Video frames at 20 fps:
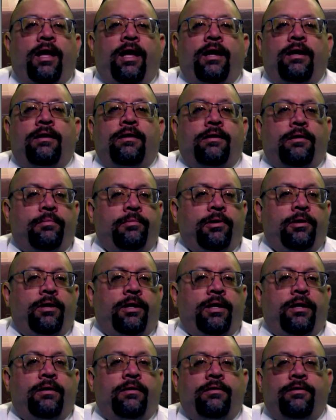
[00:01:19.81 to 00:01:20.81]
and
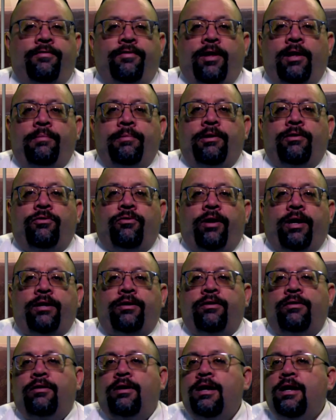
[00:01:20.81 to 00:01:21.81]
Community Development
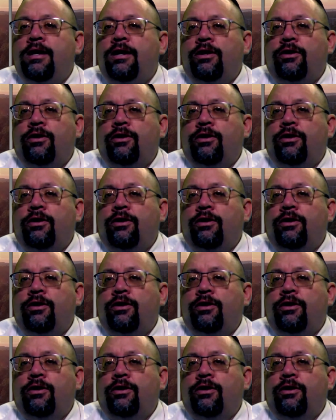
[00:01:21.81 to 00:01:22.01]
Director